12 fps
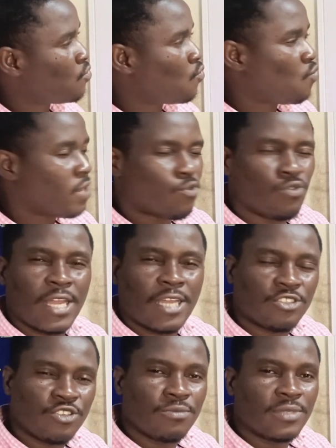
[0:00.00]
We could
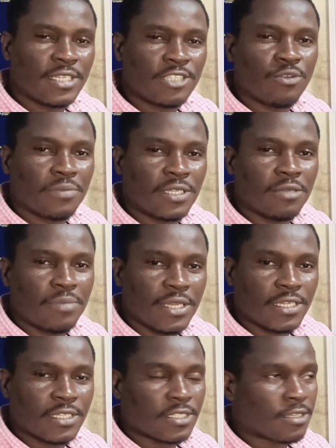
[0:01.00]
assume this to be the
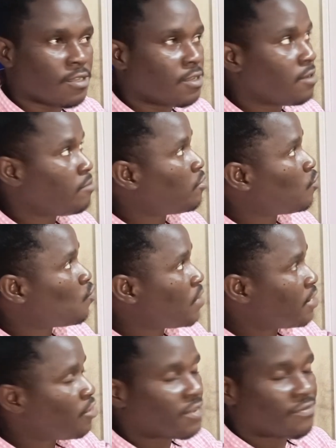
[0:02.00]
base, but we
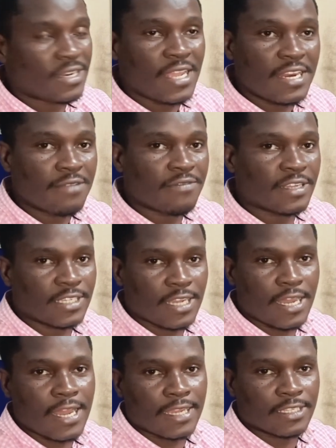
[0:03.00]
are not given any
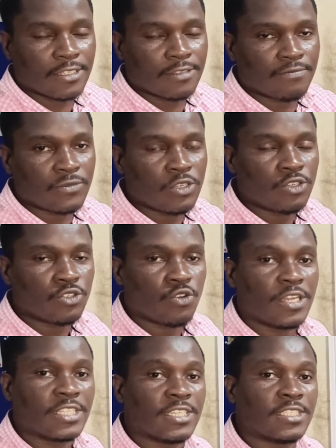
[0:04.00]
vertical height. So
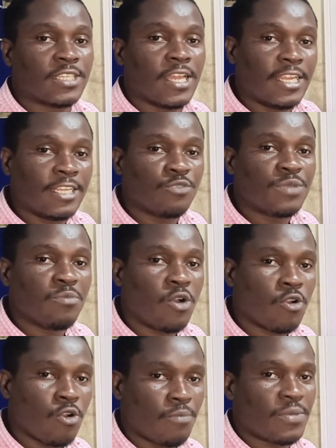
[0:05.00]
it is a little bit
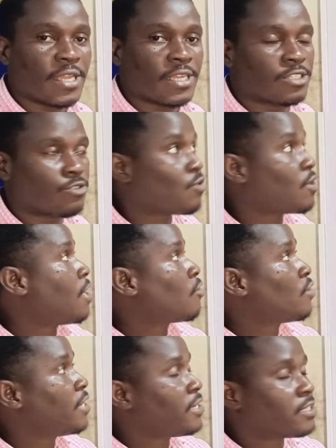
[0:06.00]
more complex to
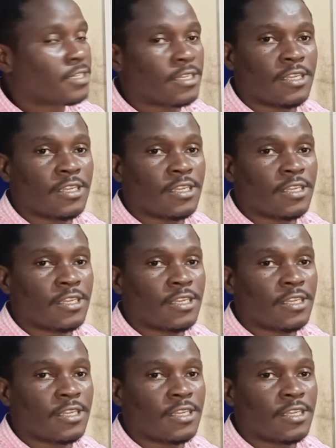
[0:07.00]
calculate